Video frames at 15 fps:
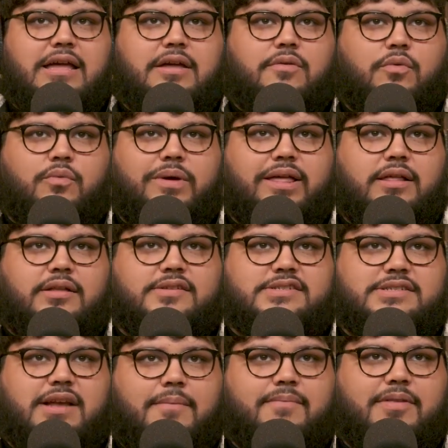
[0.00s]
will
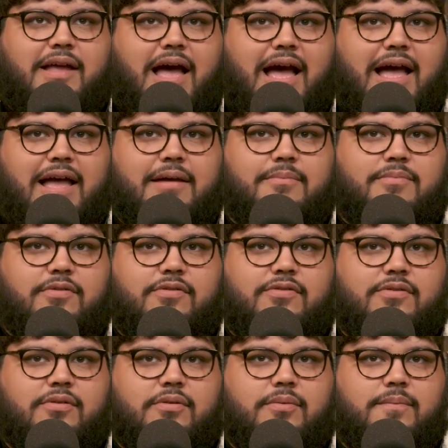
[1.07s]
sometimes,